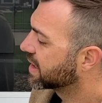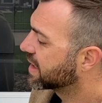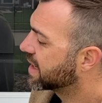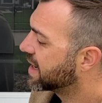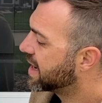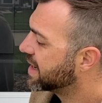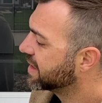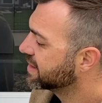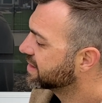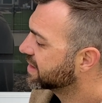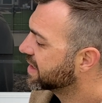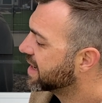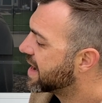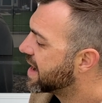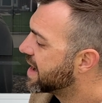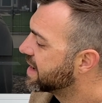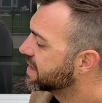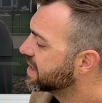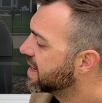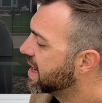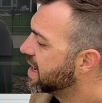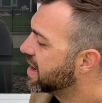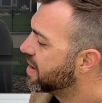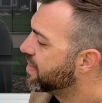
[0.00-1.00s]
God's
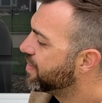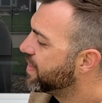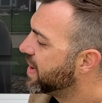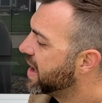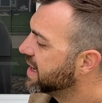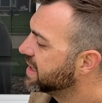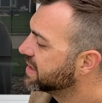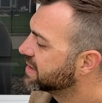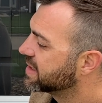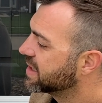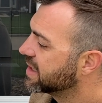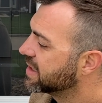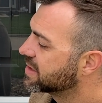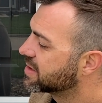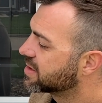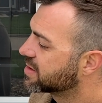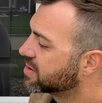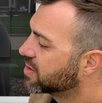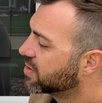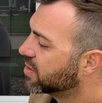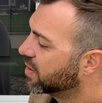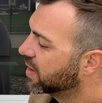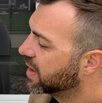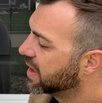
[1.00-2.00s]
got an amazing
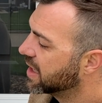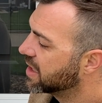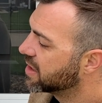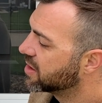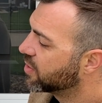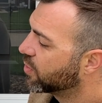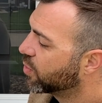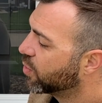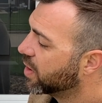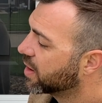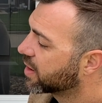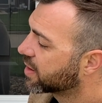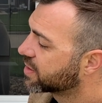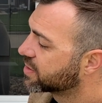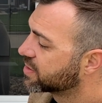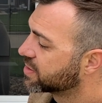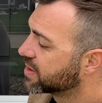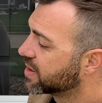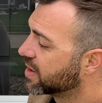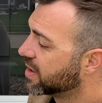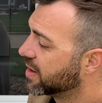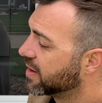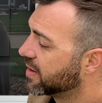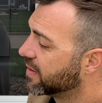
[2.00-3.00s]
story in the works